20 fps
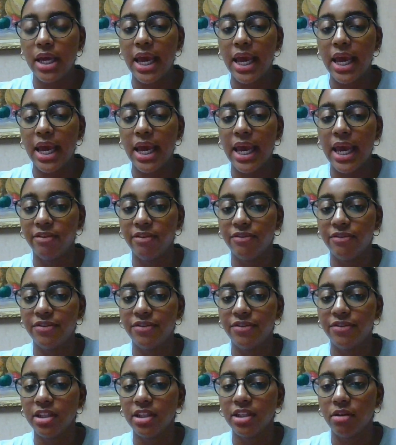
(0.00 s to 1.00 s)
A.
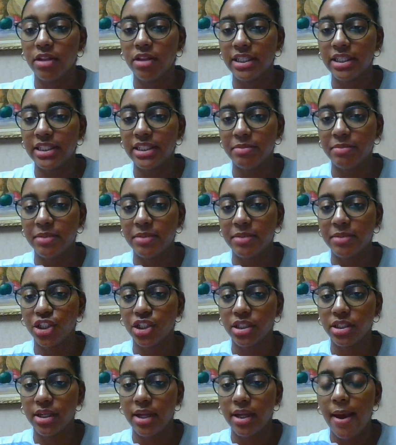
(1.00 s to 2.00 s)
Physical examination.